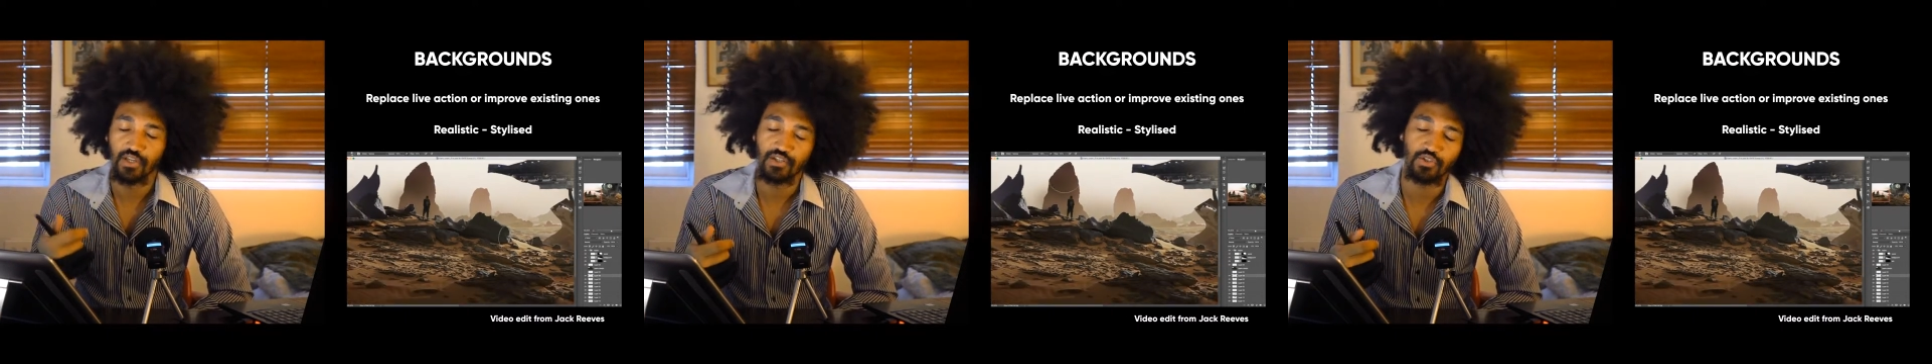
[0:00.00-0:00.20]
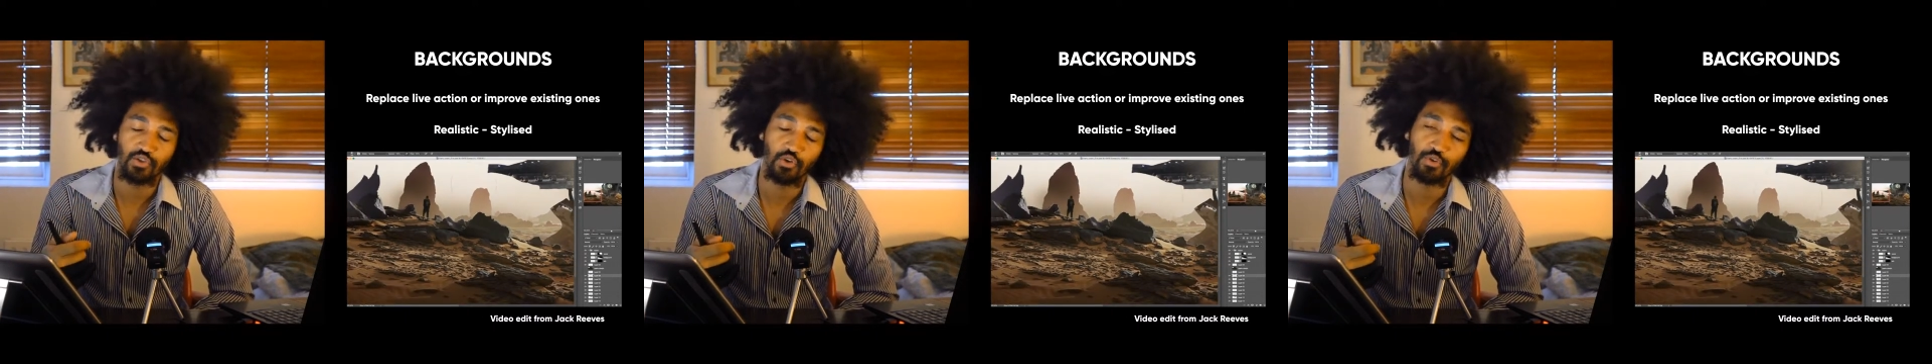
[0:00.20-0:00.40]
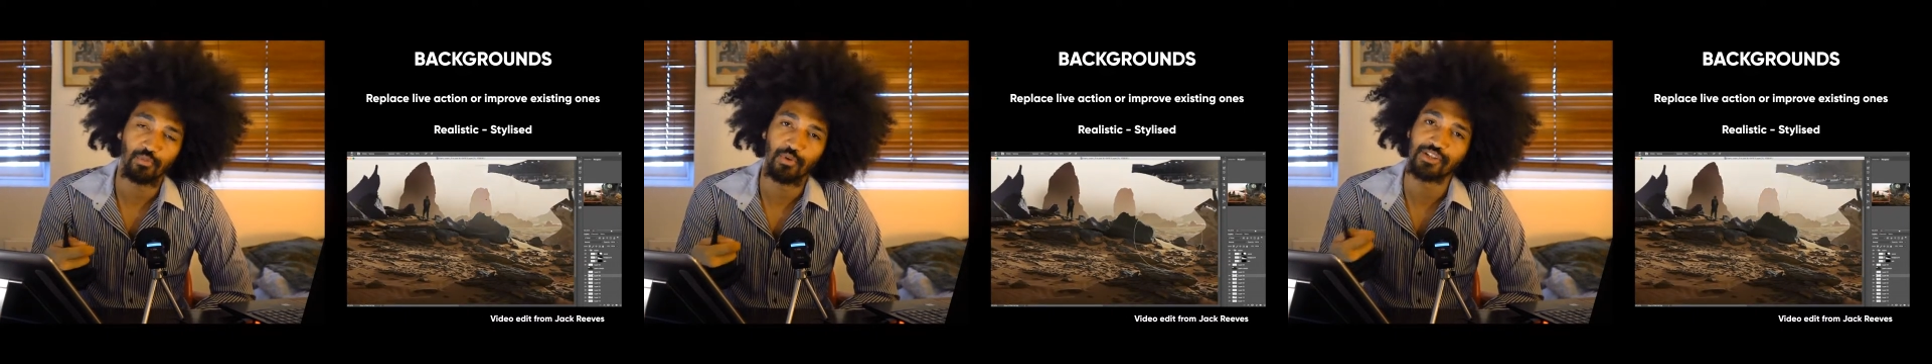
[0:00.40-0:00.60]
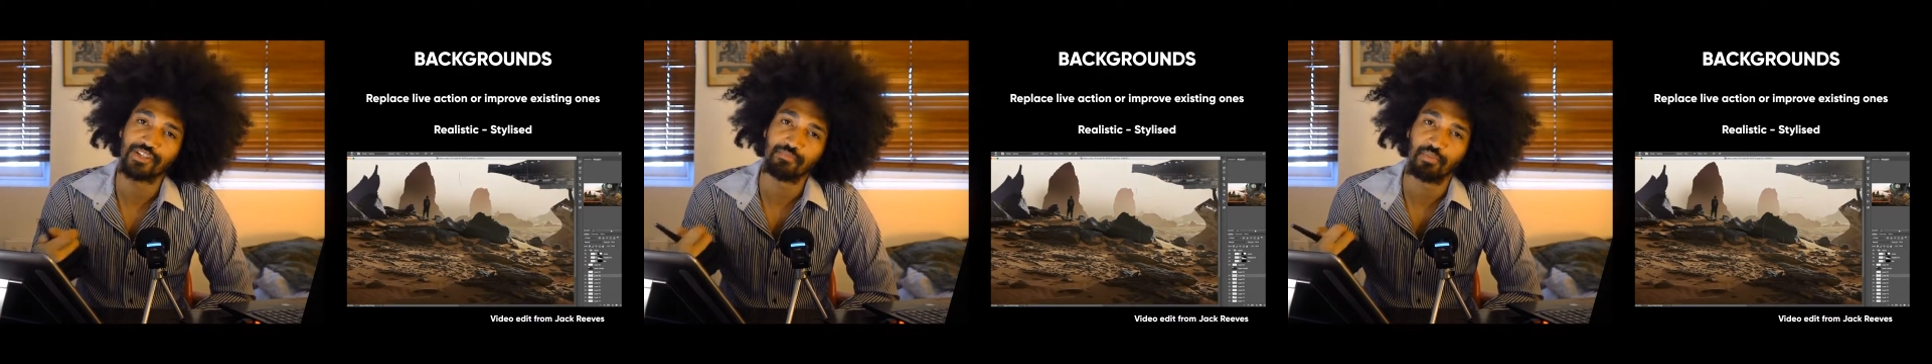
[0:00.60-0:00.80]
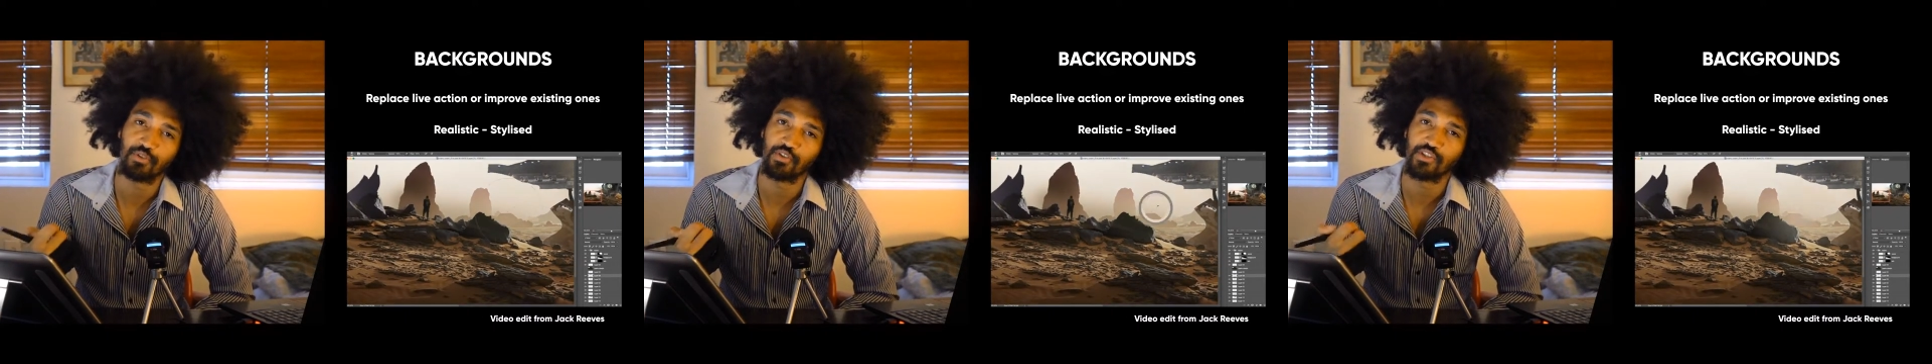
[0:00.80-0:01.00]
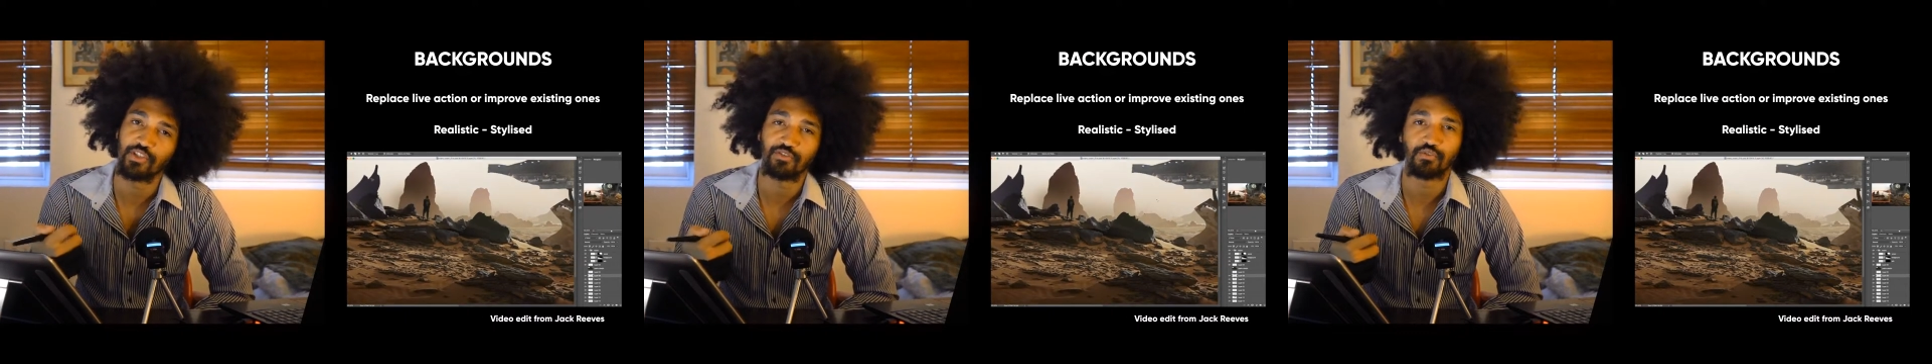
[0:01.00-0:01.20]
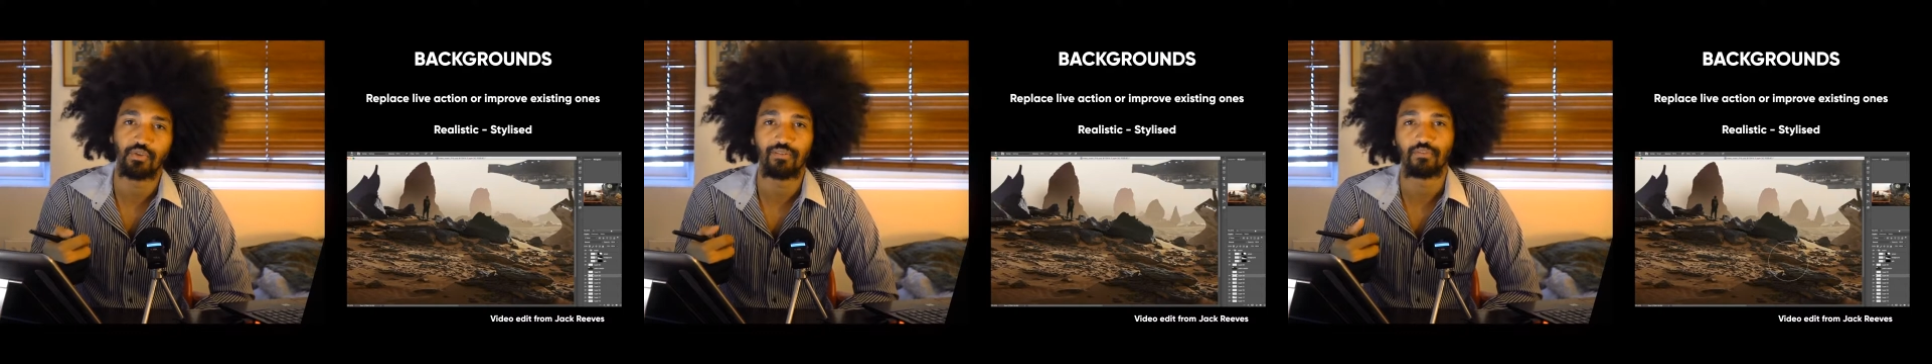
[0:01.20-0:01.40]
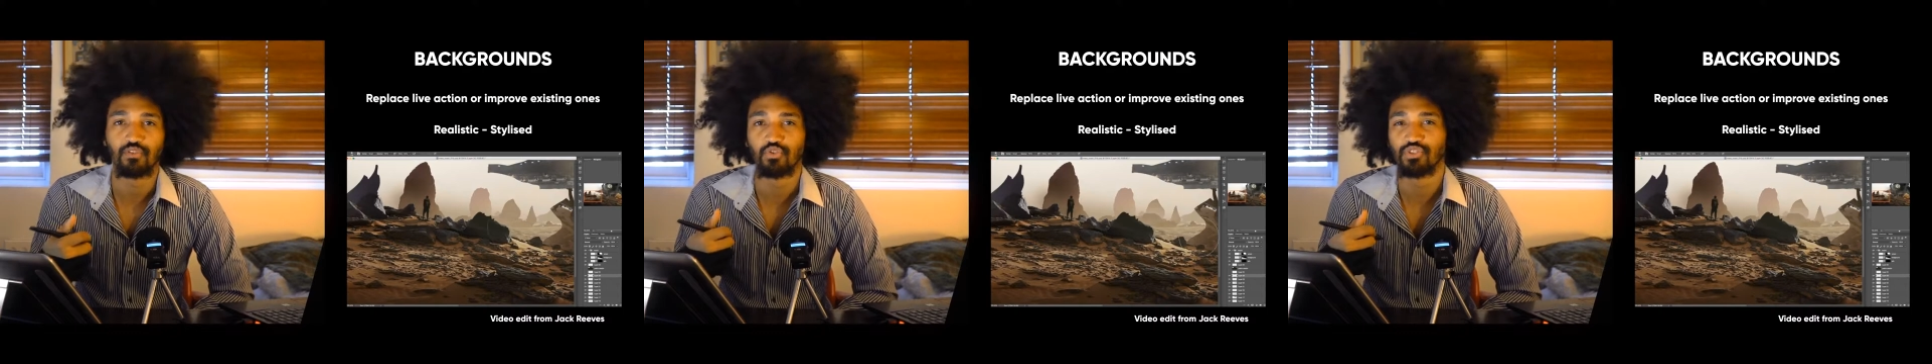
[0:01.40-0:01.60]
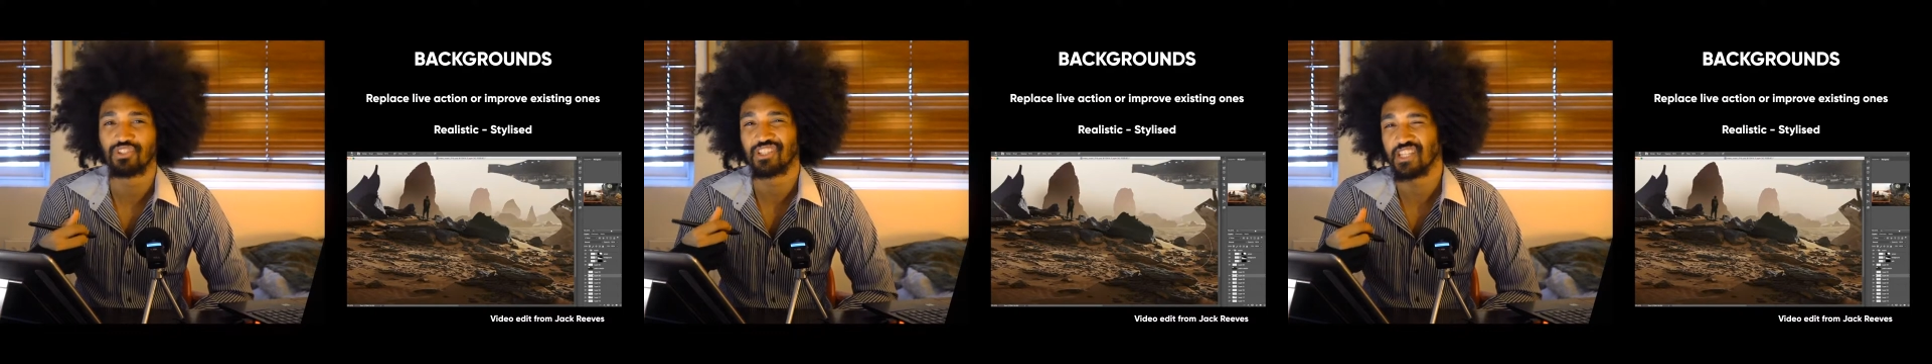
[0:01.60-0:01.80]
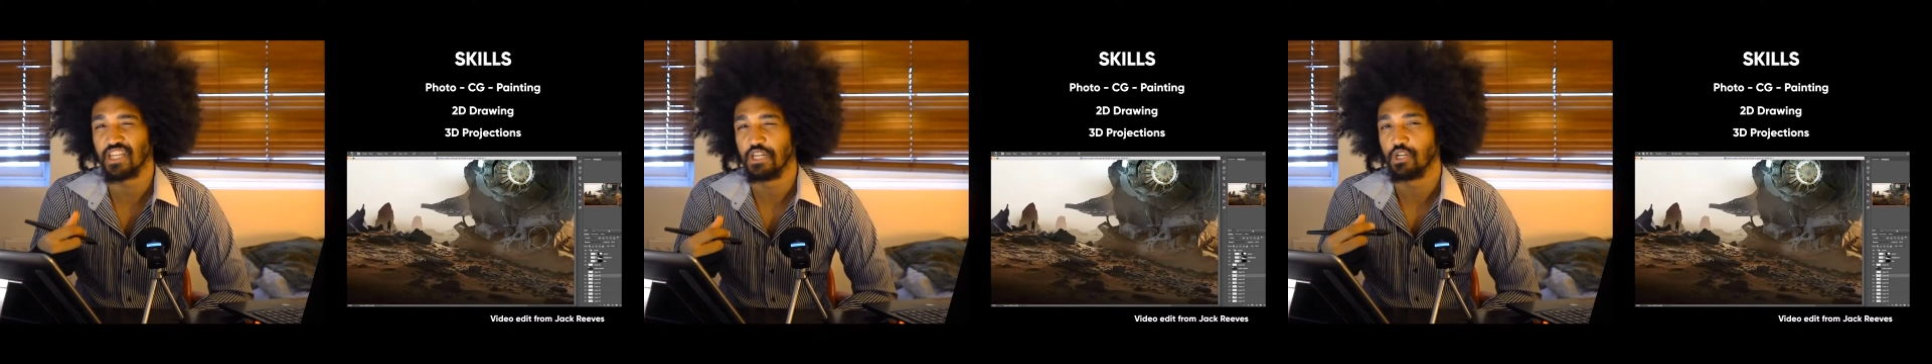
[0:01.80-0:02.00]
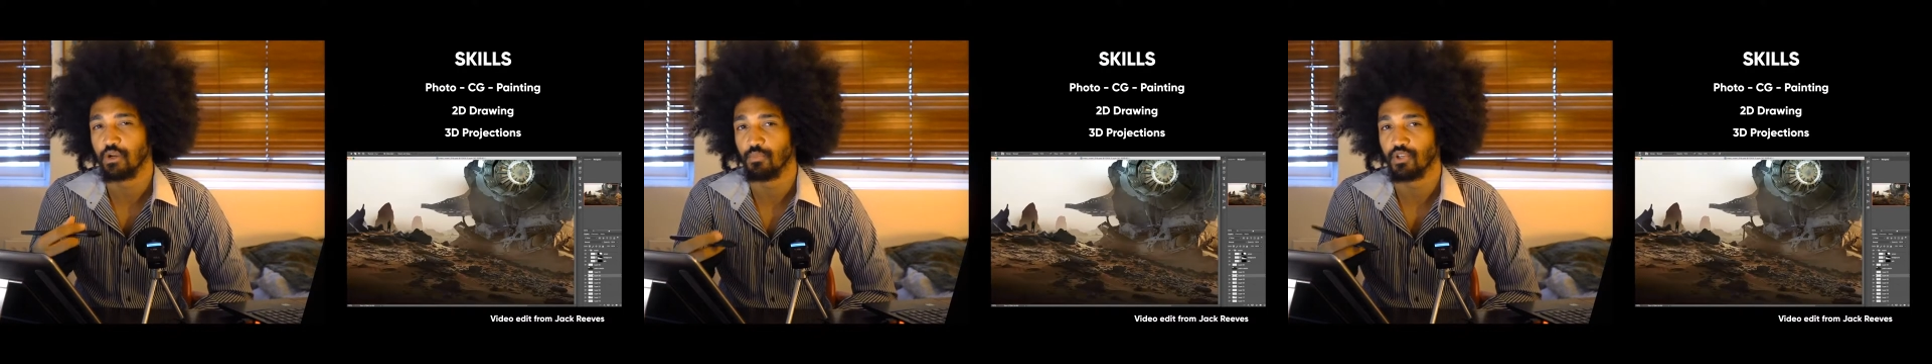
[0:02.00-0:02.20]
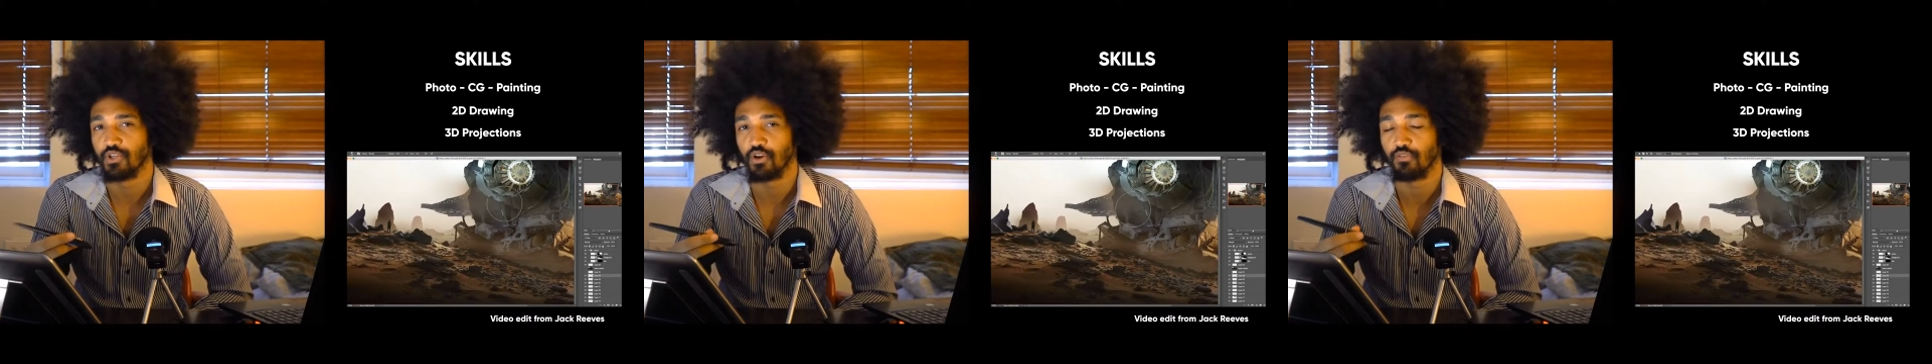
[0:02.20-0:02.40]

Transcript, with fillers: so the most important is to have good skill communi-